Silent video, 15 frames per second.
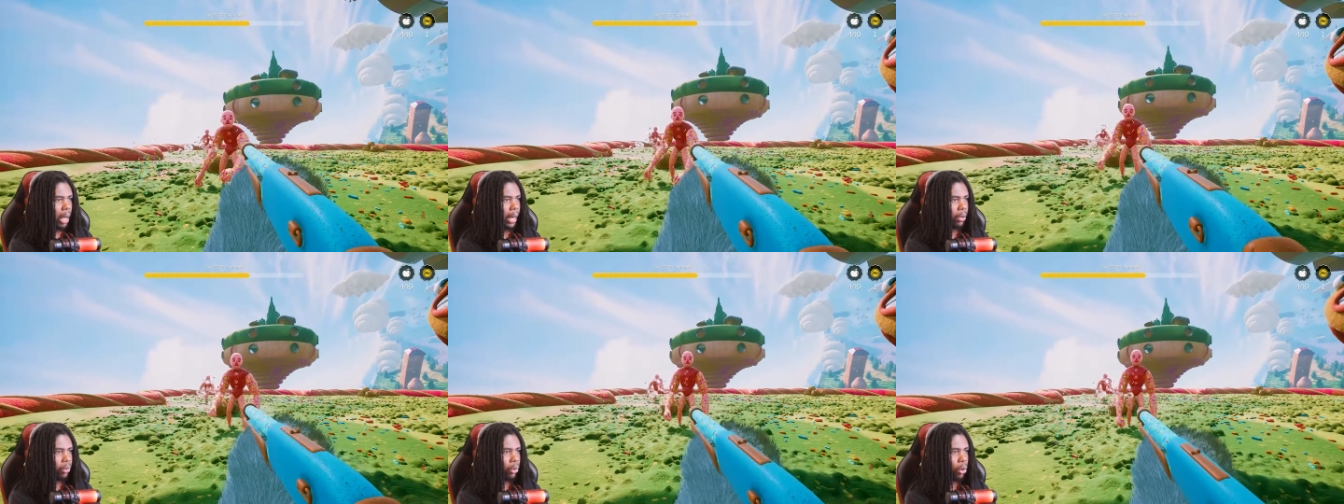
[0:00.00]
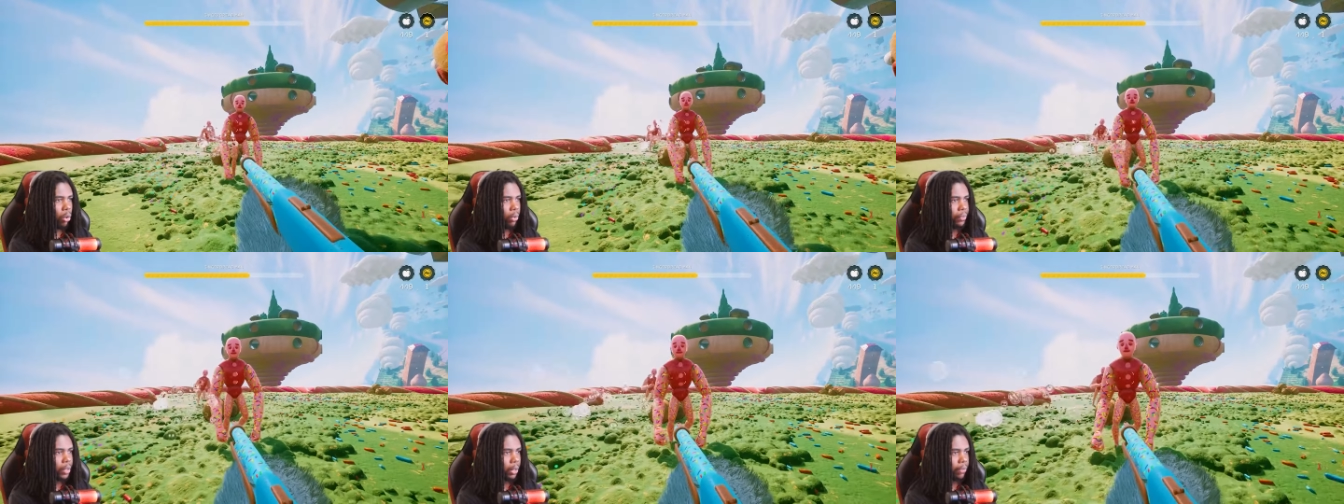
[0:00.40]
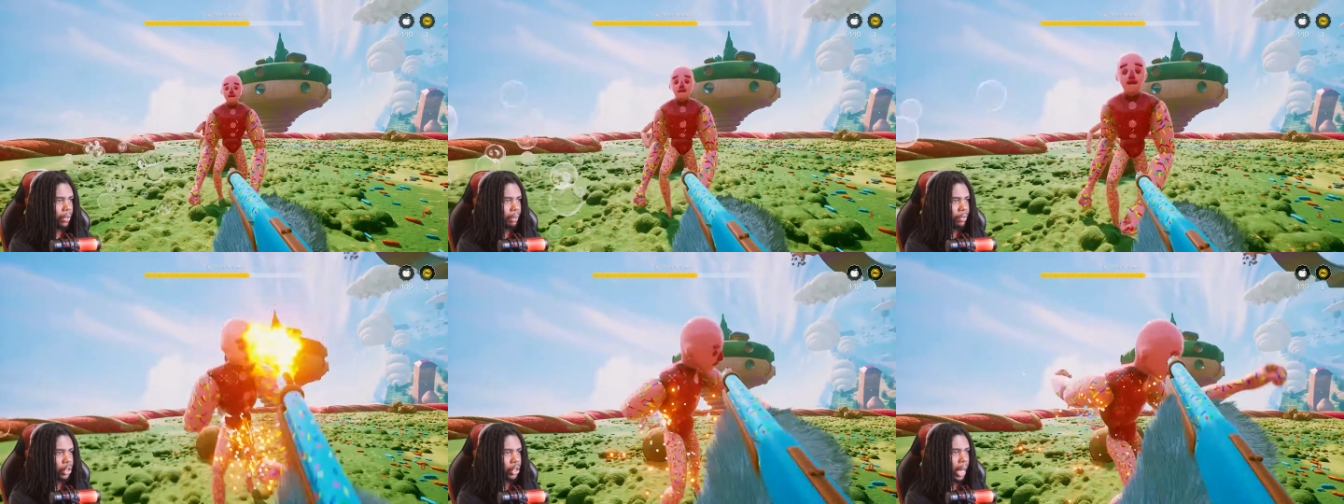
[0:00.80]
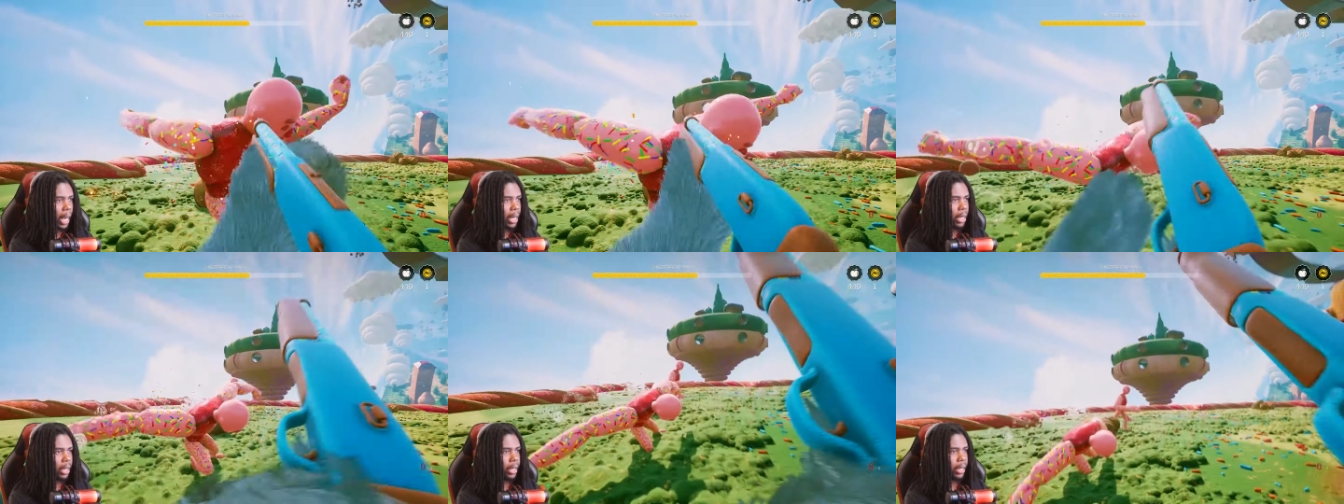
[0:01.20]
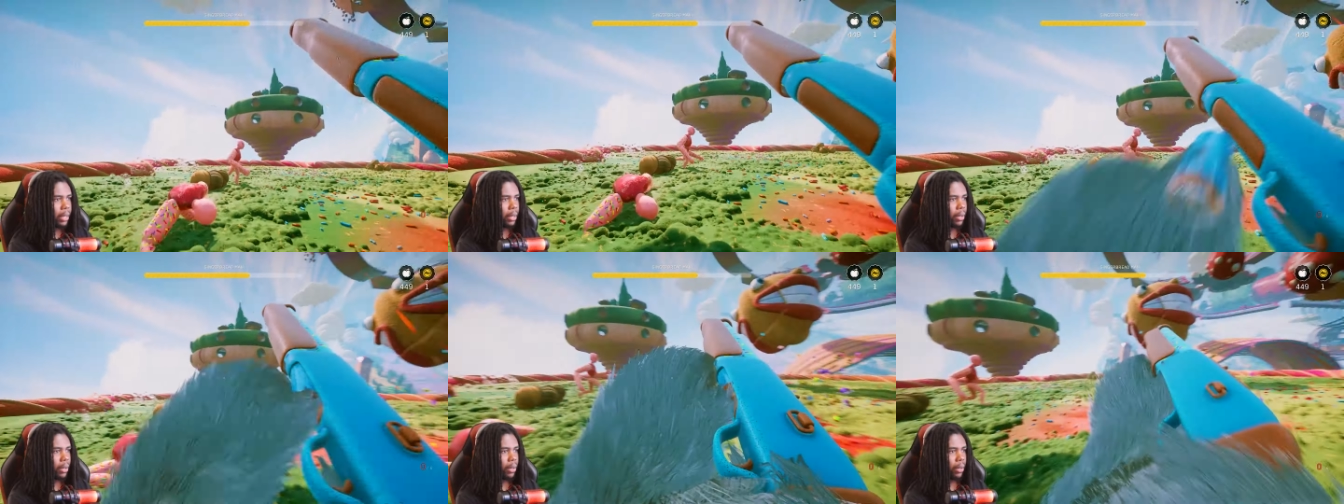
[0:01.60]
I don't know if, if, if
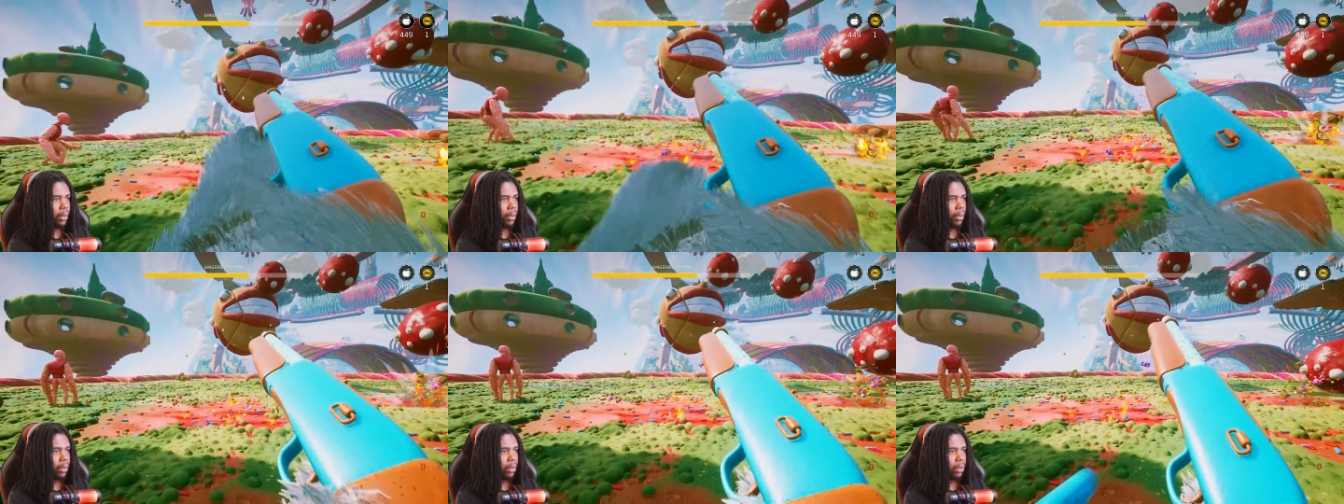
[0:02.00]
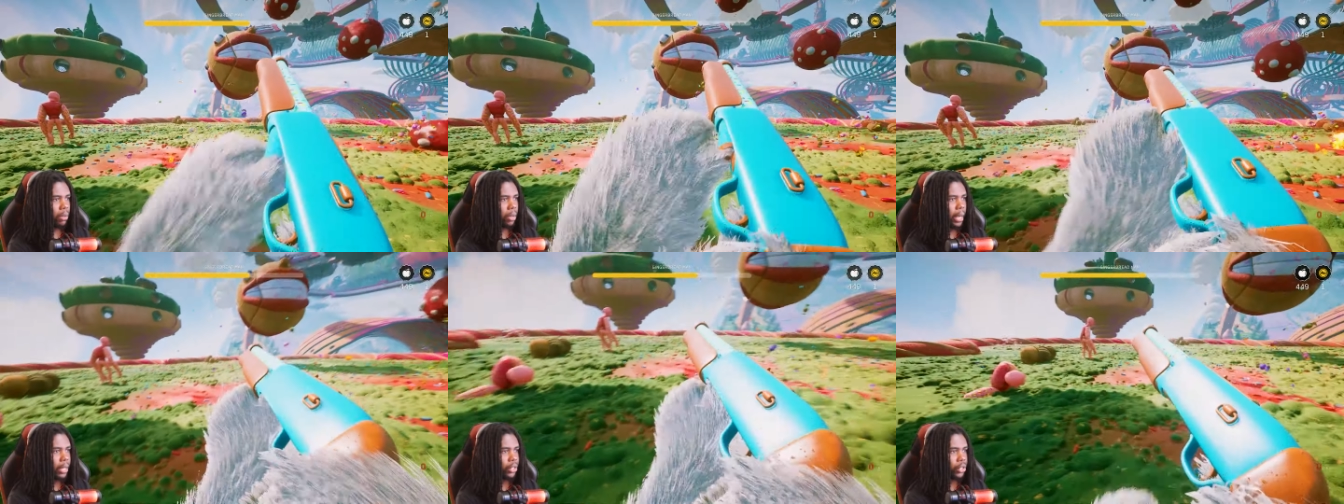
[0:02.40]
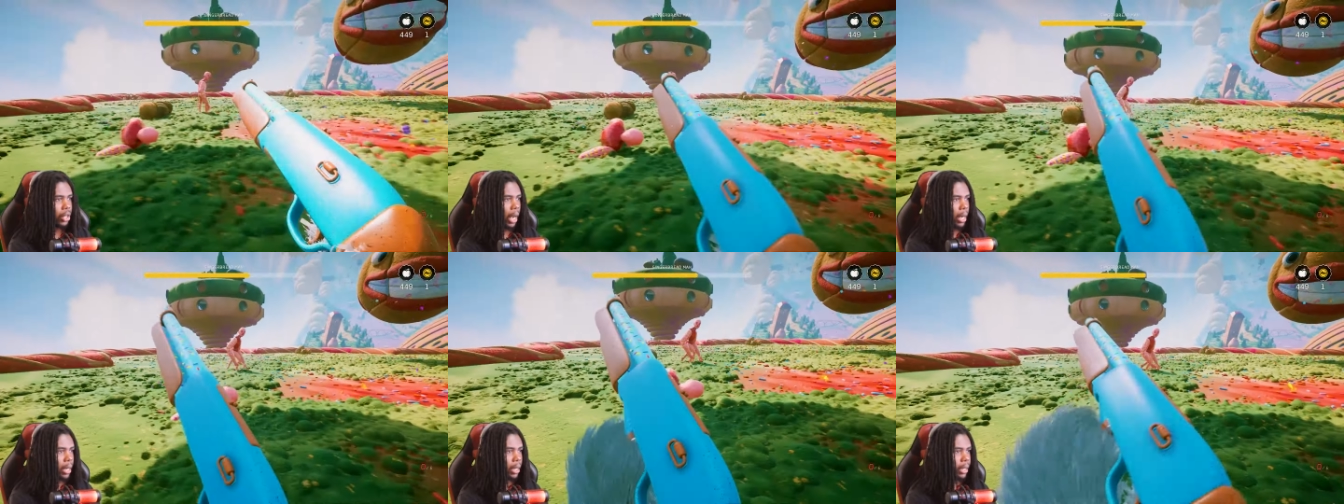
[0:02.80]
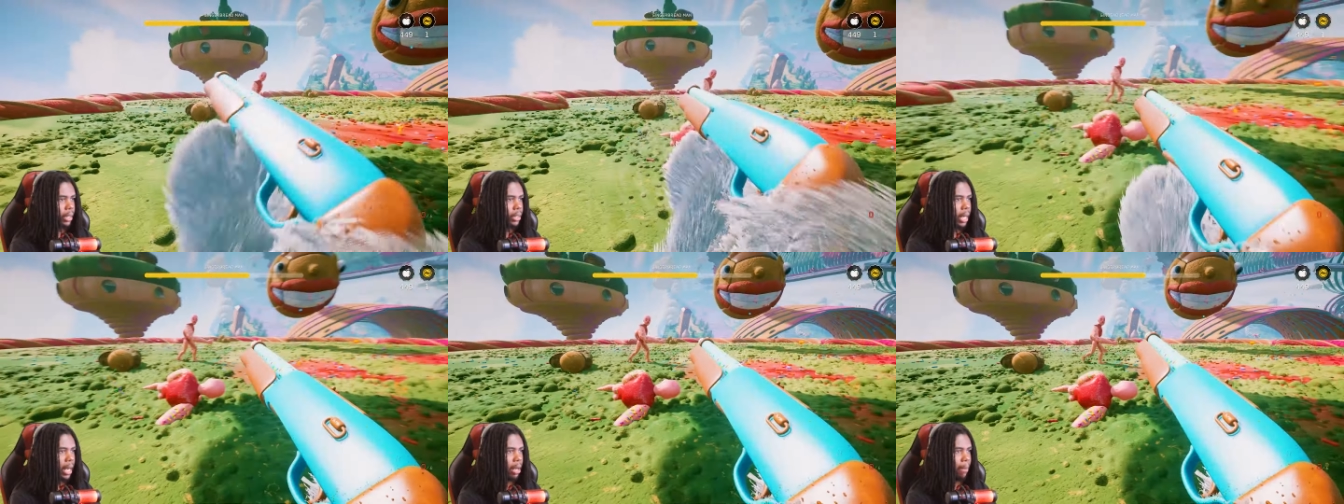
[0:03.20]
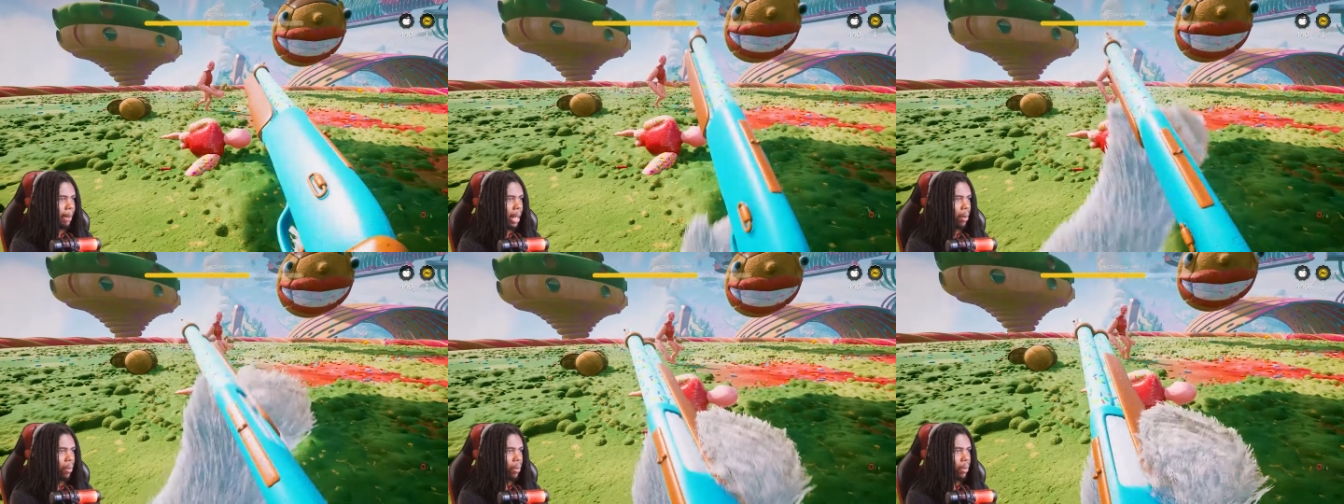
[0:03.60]
shotgun. Okay, shotgun, take
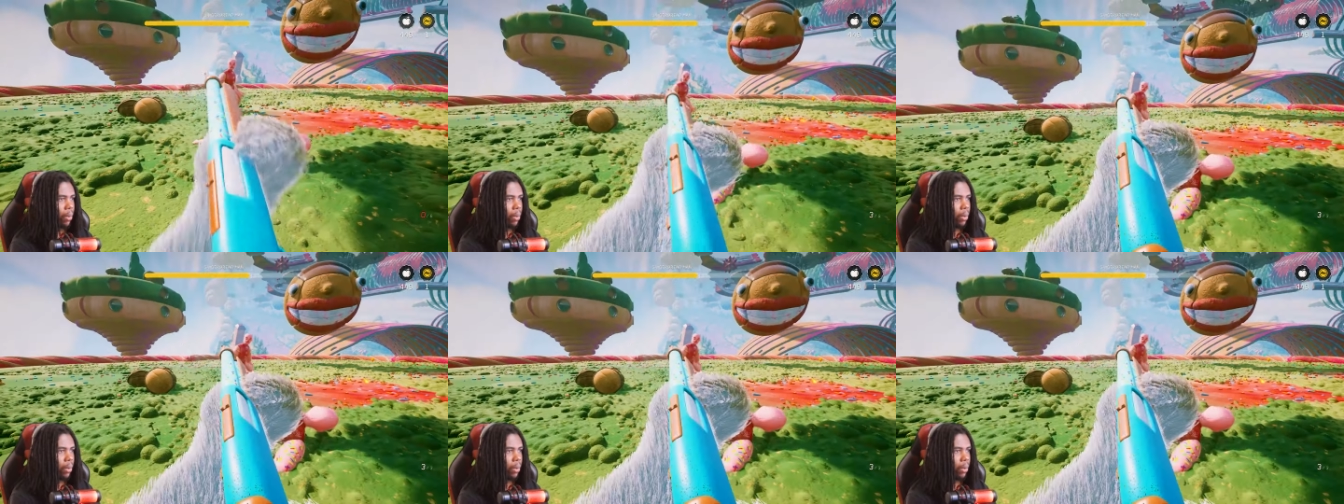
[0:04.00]
him out.